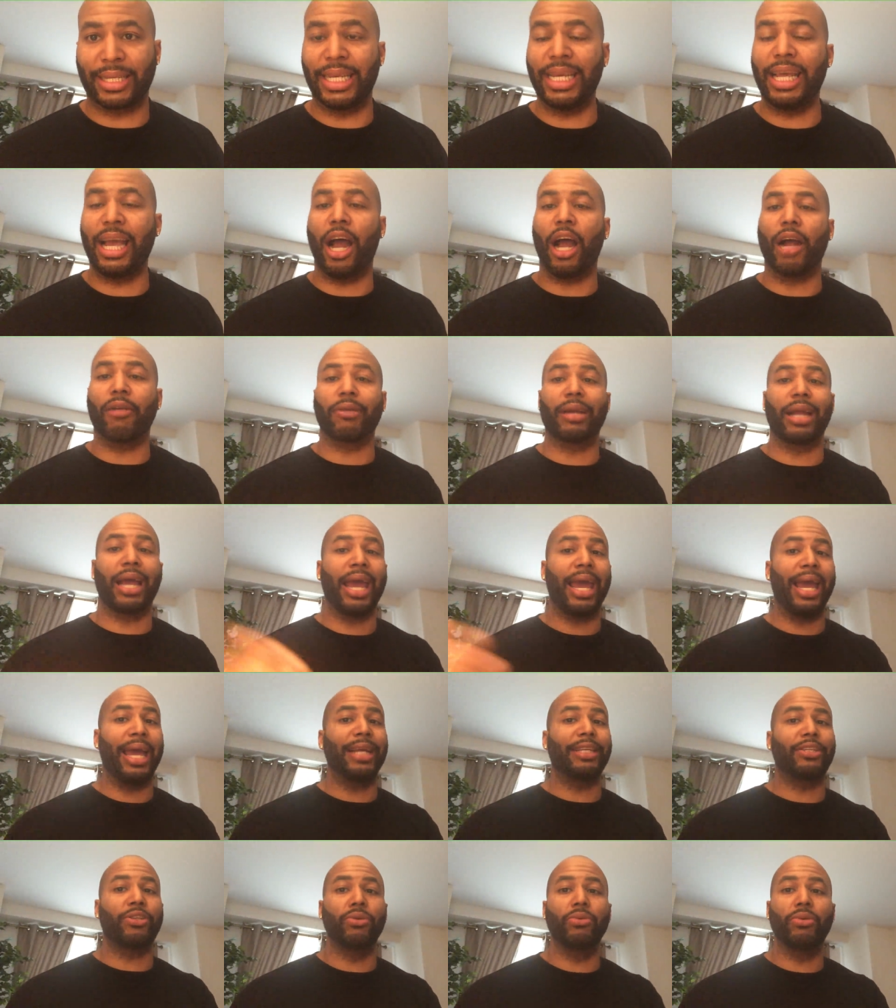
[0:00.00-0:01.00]
He already
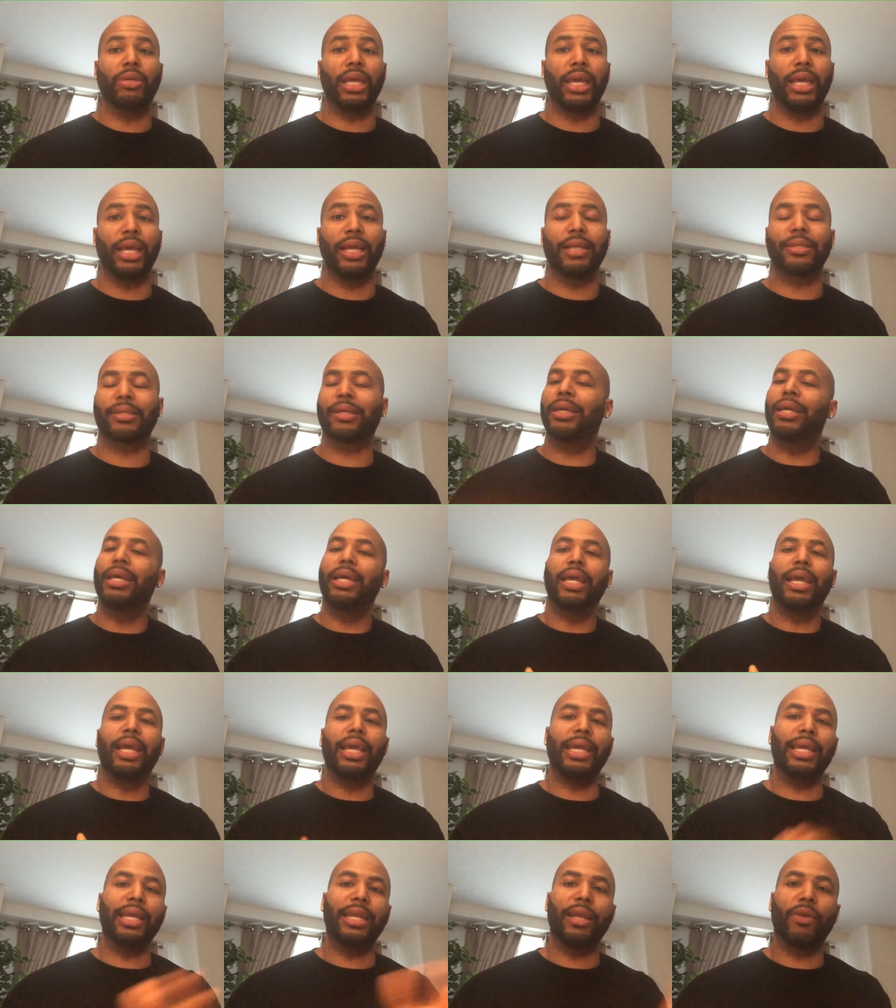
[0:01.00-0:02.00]
had two kids,
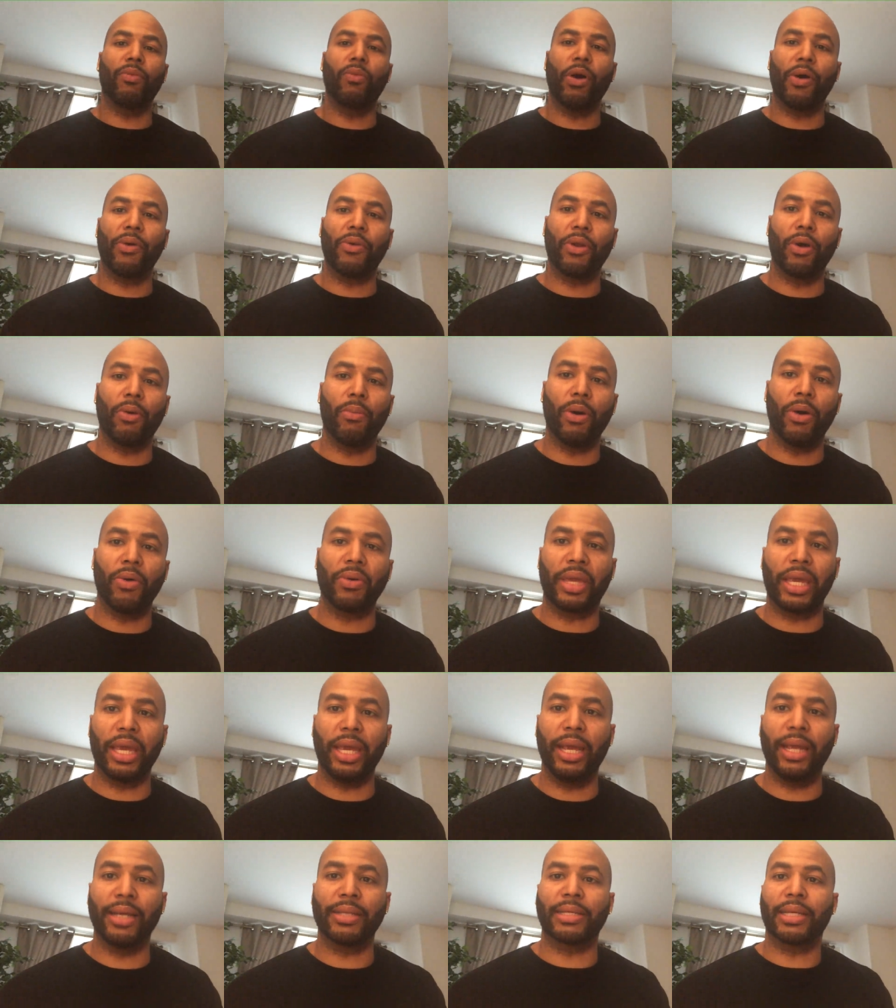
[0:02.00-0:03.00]
and he didn't want no more
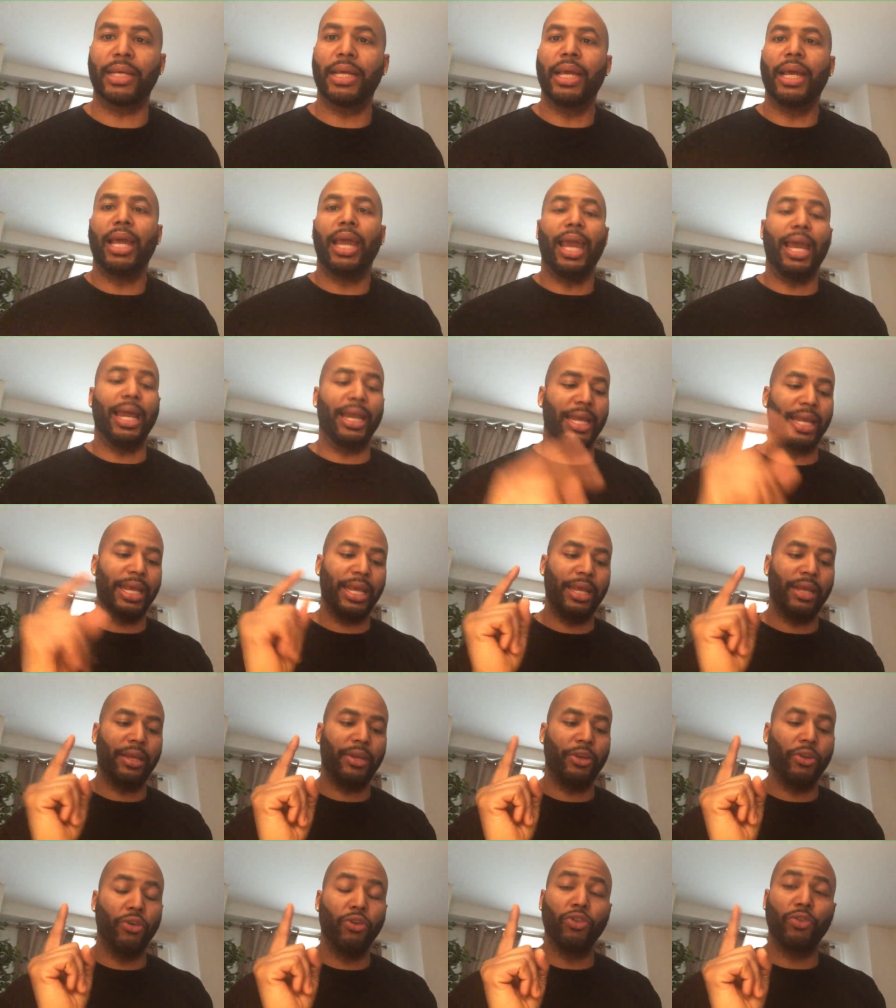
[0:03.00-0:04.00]
kids, and he
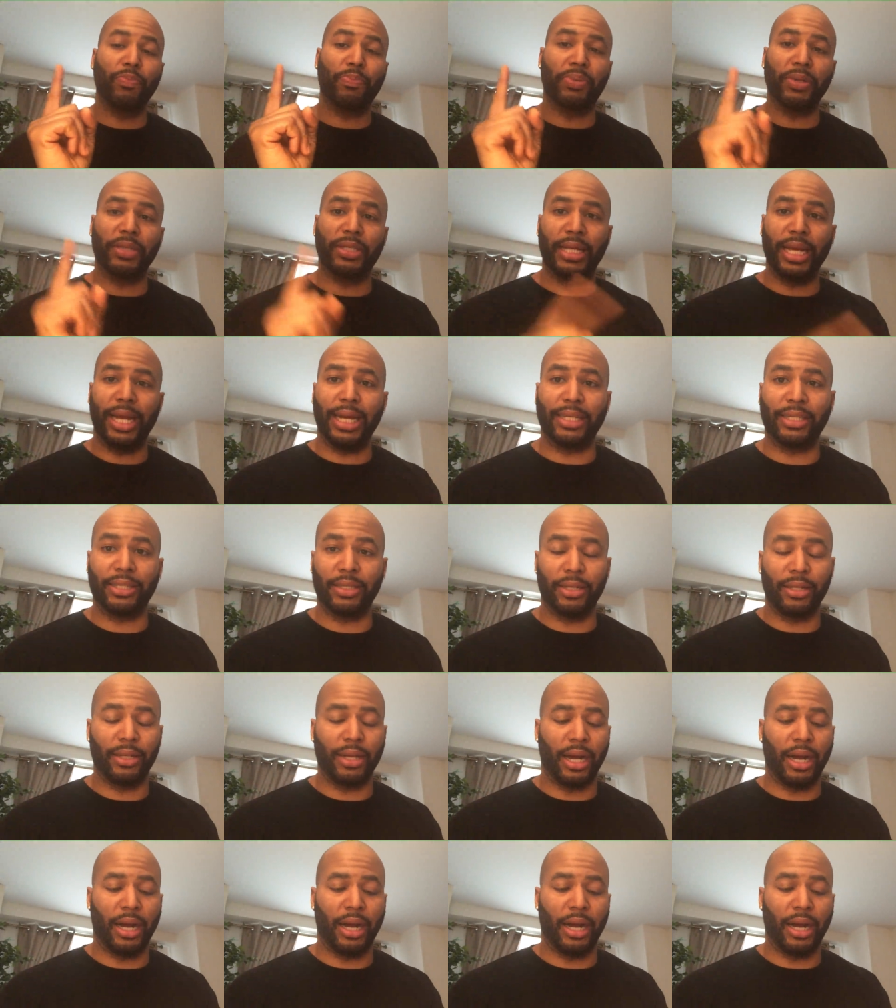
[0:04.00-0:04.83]
used protection.